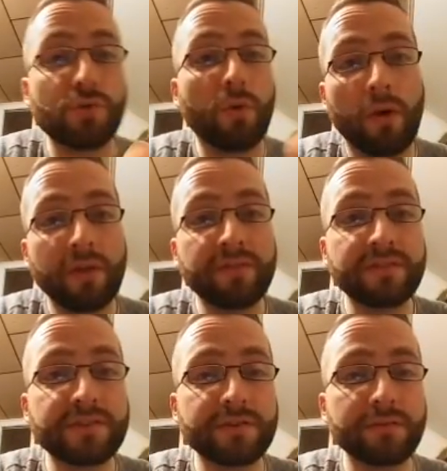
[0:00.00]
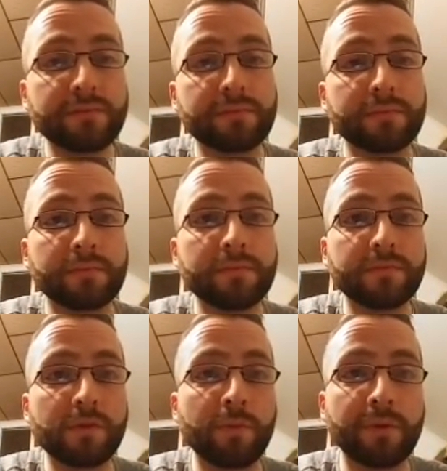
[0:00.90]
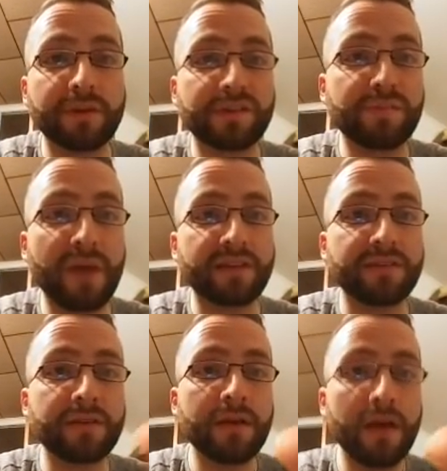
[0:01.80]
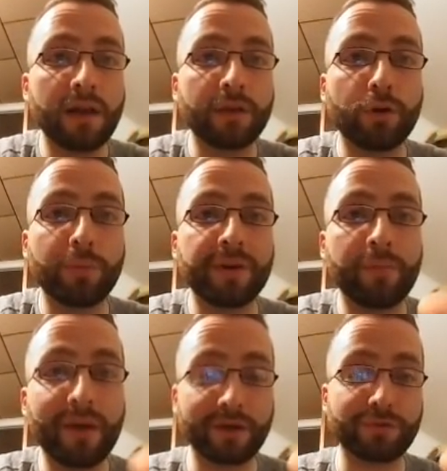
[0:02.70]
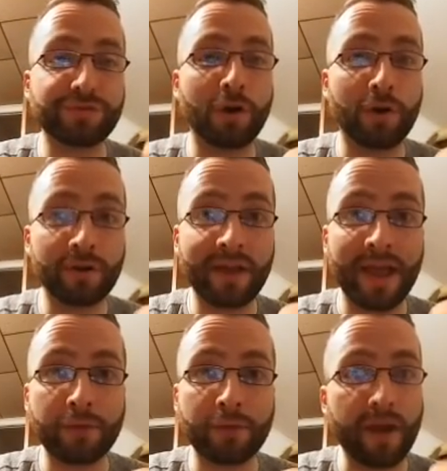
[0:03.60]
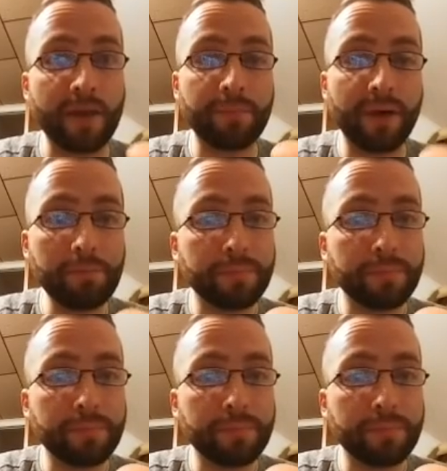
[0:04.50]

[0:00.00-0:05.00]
ones. So we would expect a little bit of a better start and ramp up.